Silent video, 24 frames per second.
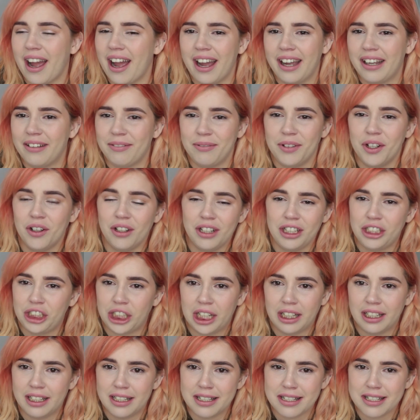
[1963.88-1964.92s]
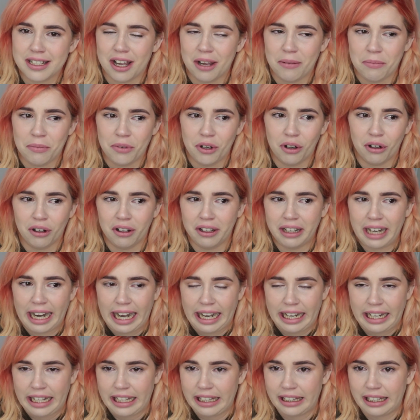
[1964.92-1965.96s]
I'm not jealous. I'm not
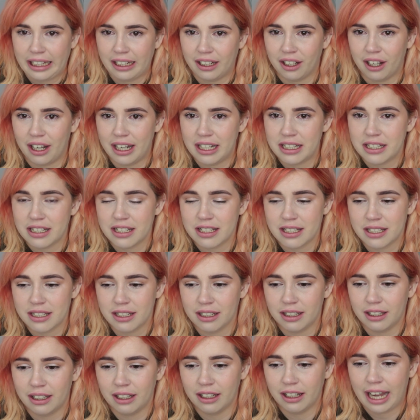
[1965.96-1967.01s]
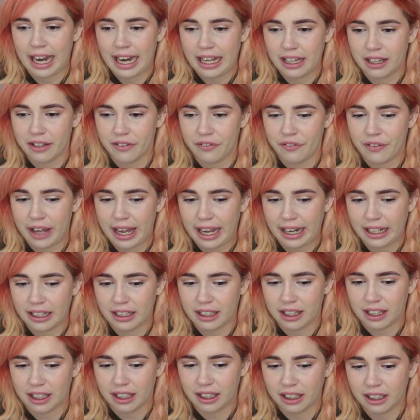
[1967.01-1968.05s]
anything. I just hate the
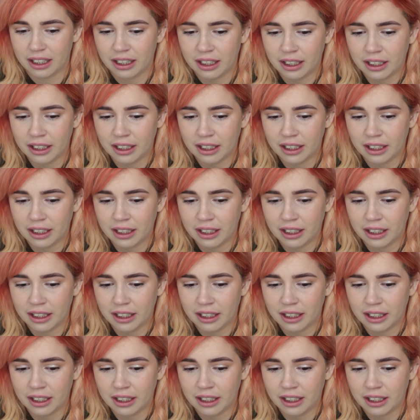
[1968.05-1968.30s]
fact that